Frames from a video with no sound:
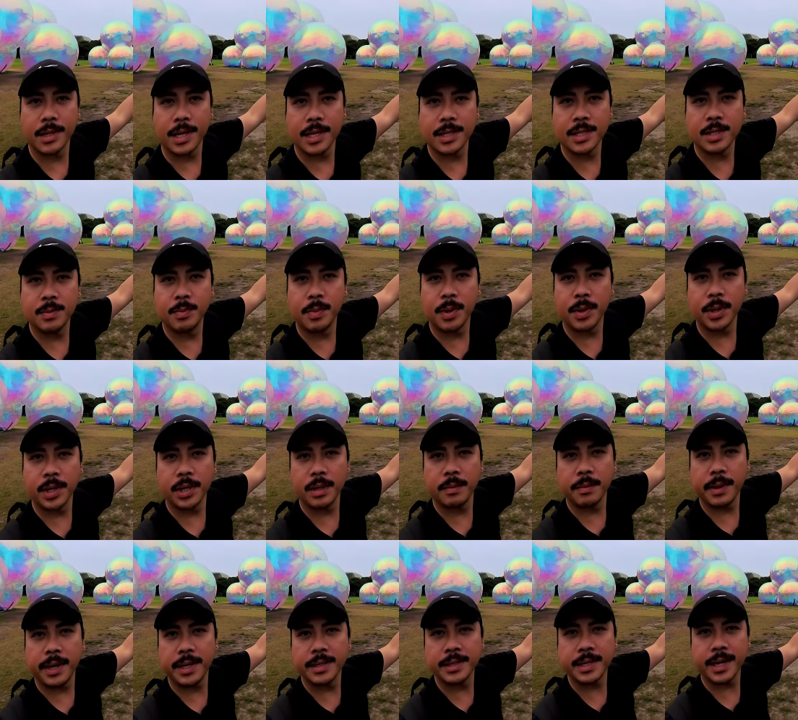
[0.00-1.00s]
that's
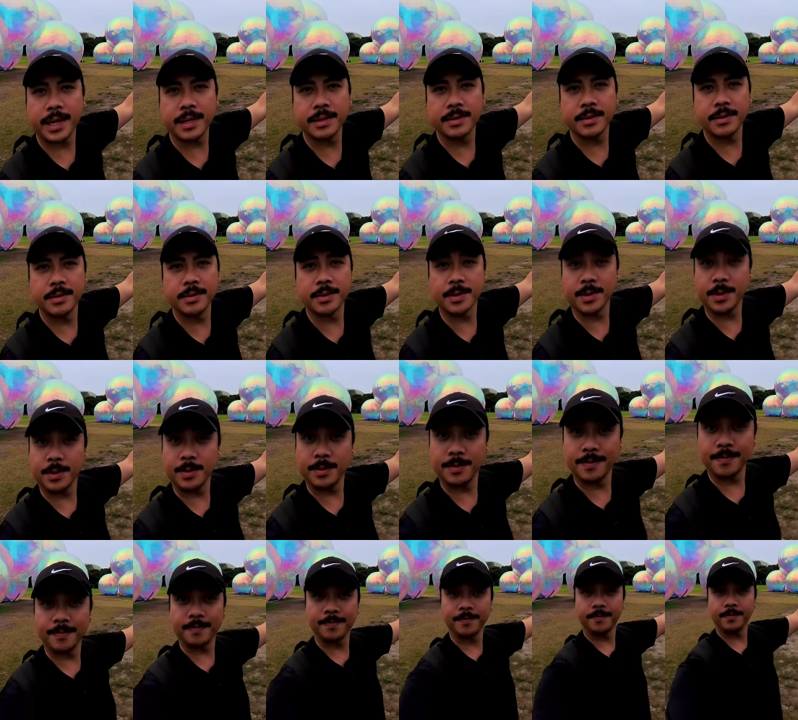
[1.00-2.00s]
Marina Bay Sands also.
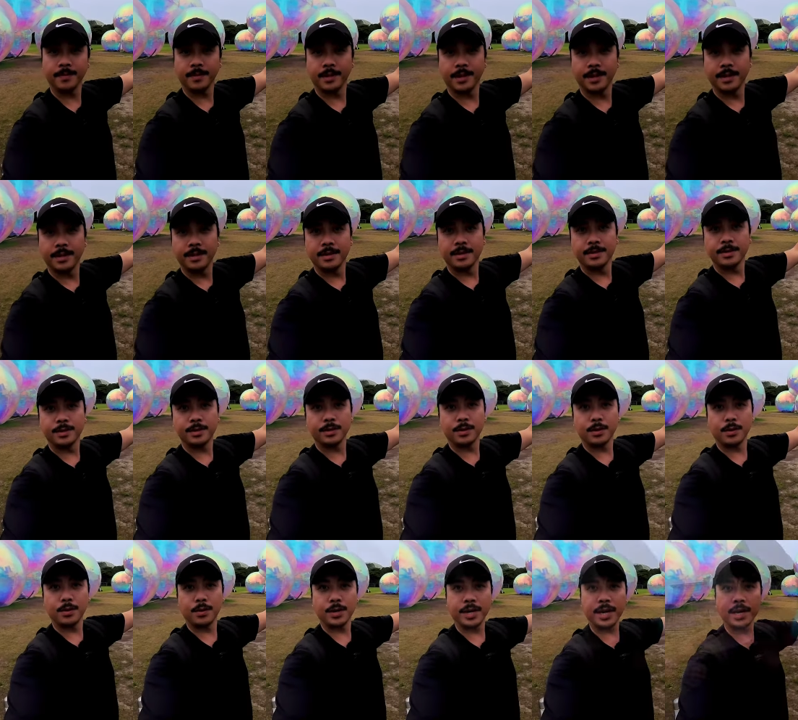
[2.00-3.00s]

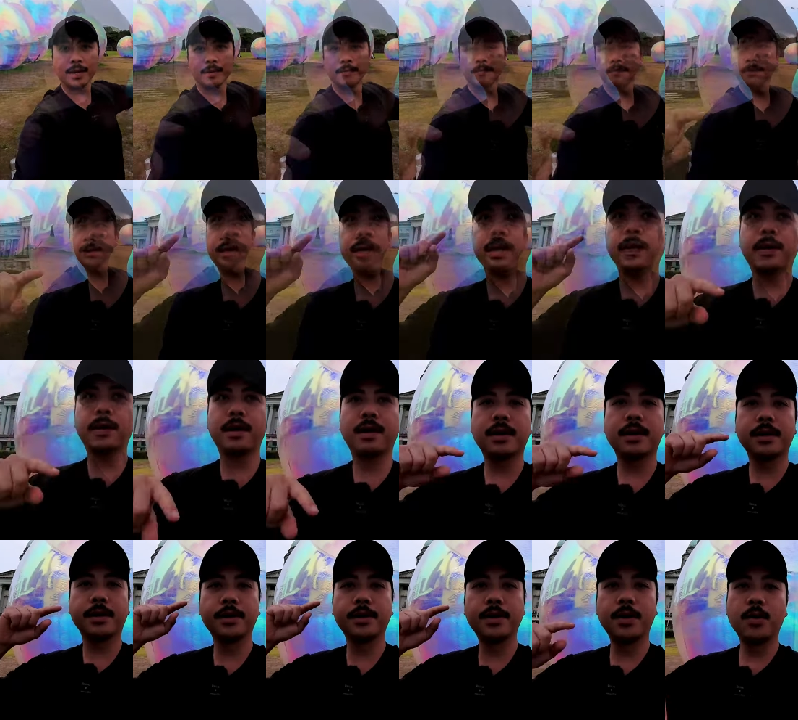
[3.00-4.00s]
So yeah, today we
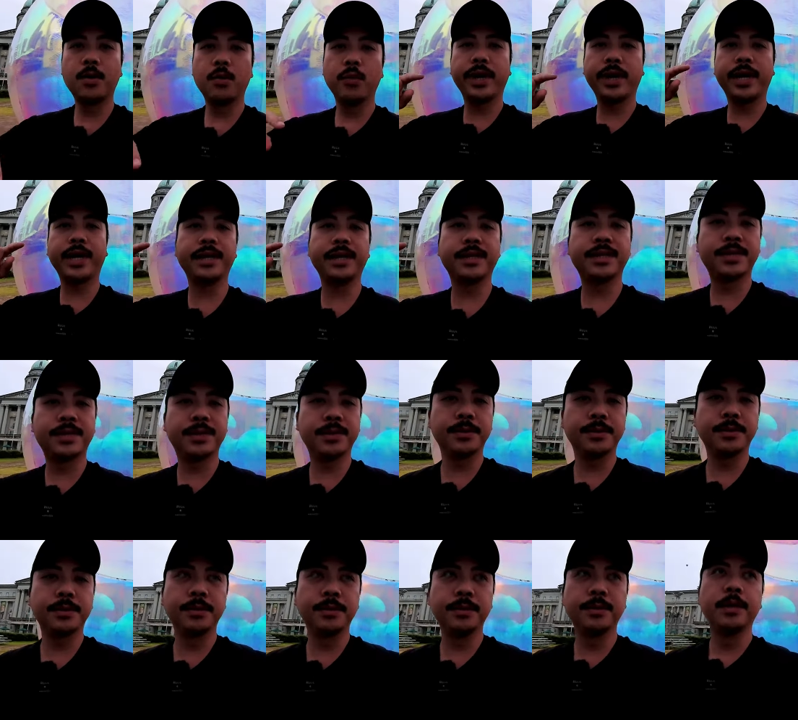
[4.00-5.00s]
are going
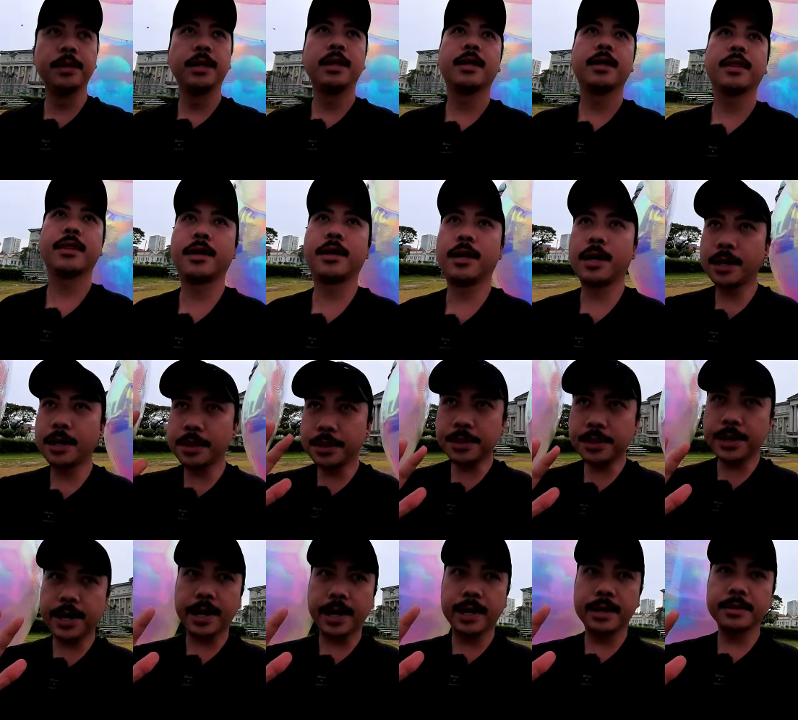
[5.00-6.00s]
to the
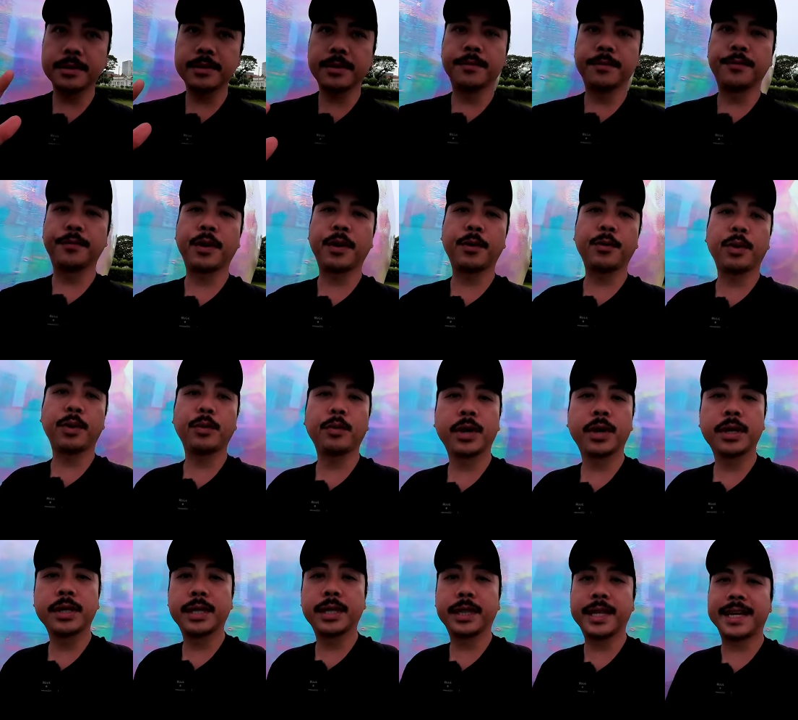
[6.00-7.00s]
other end of where we
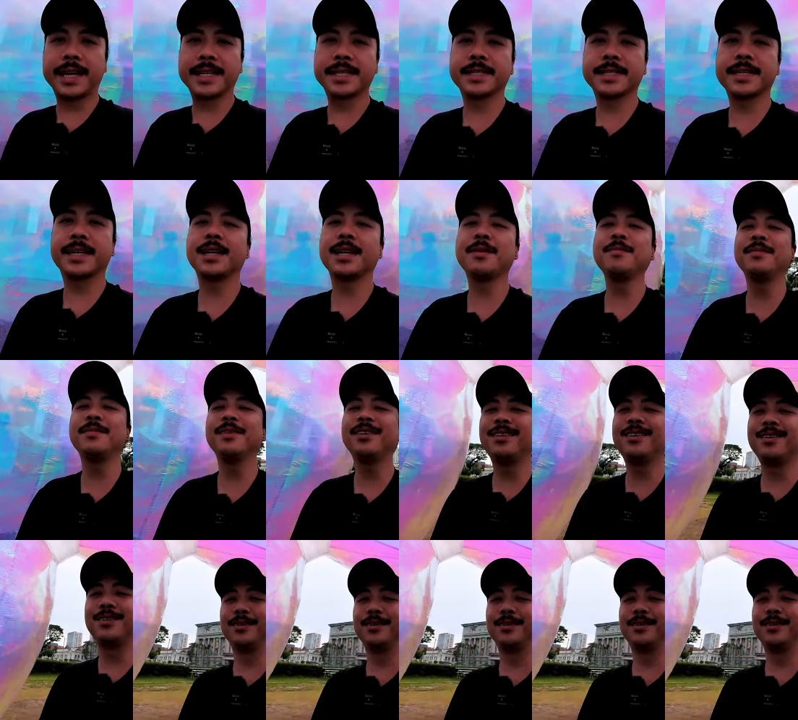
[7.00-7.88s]
were the last time.